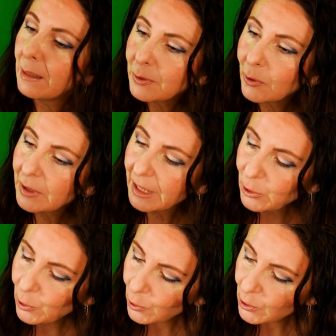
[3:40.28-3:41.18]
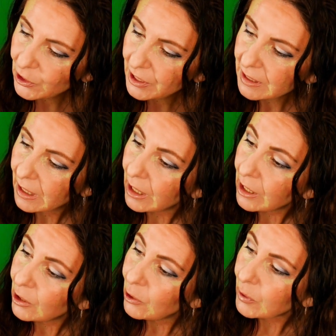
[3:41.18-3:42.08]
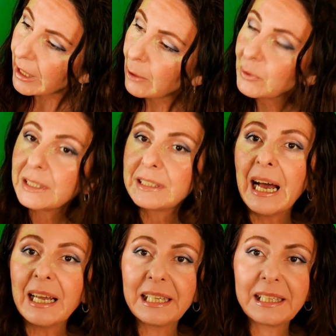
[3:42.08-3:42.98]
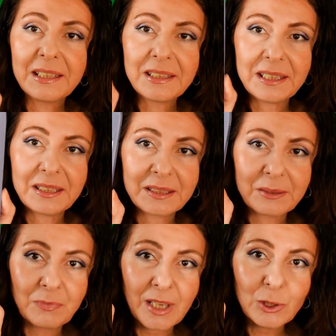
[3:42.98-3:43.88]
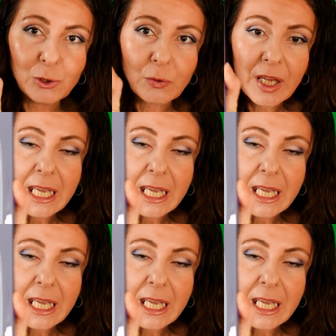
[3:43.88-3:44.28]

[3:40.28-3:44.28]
absolutely gorgeous. Look how stunning it is. I don't know